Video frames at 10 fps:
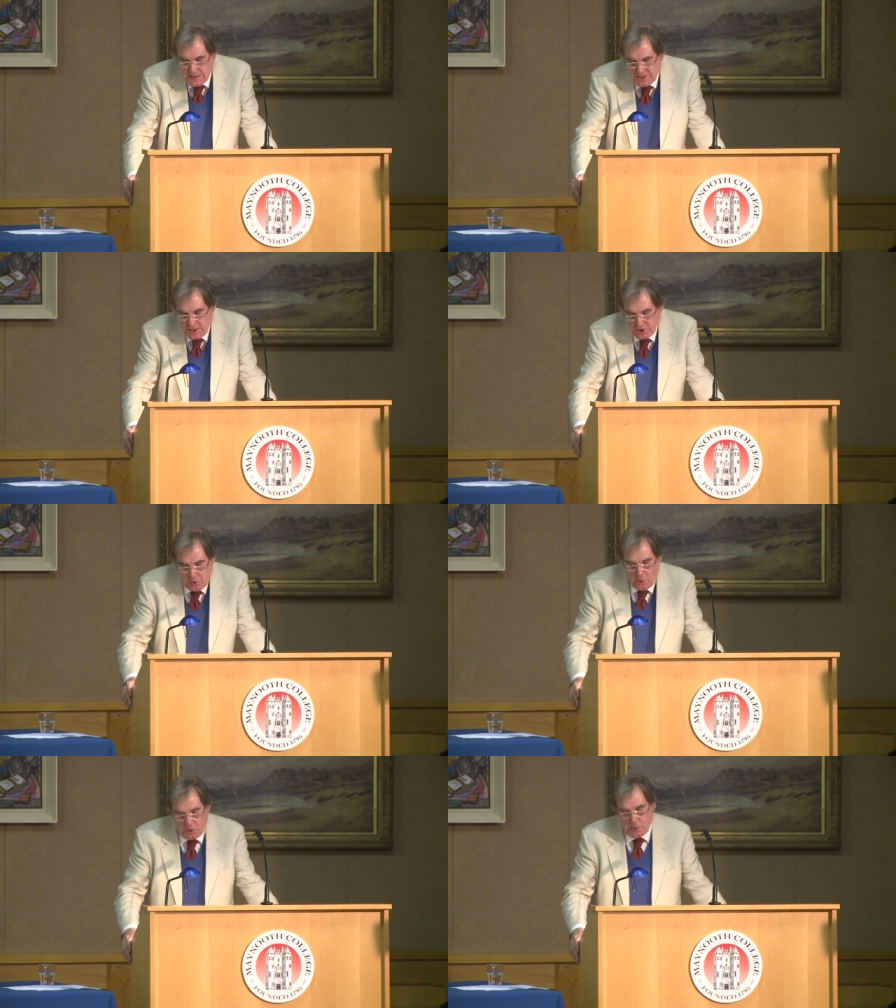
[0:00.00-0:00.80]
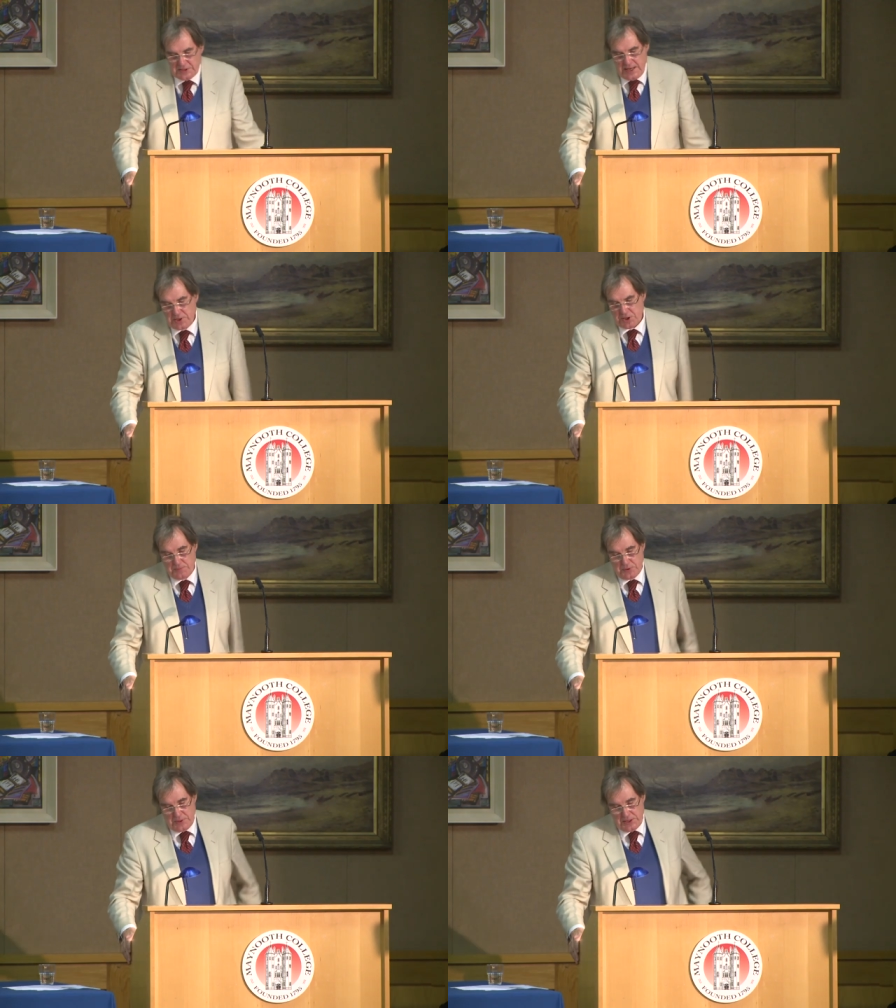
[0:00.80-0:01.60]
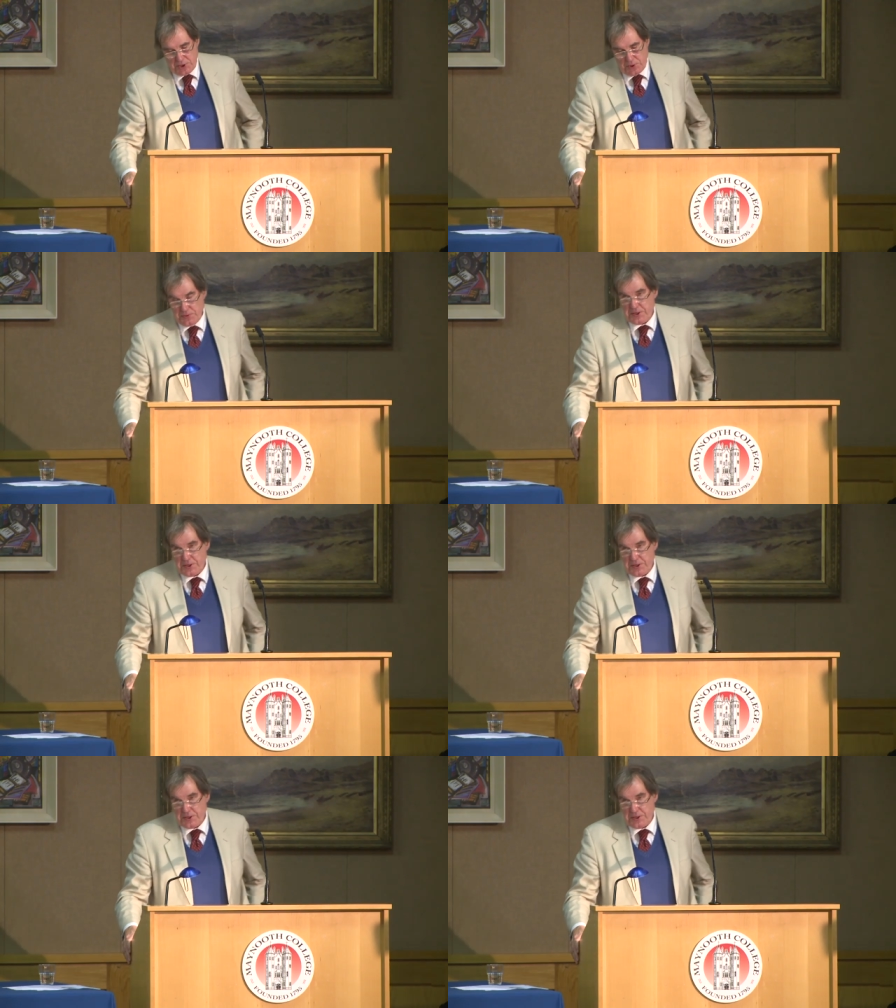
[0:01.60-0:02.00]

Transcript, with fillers: Such awkward tension between two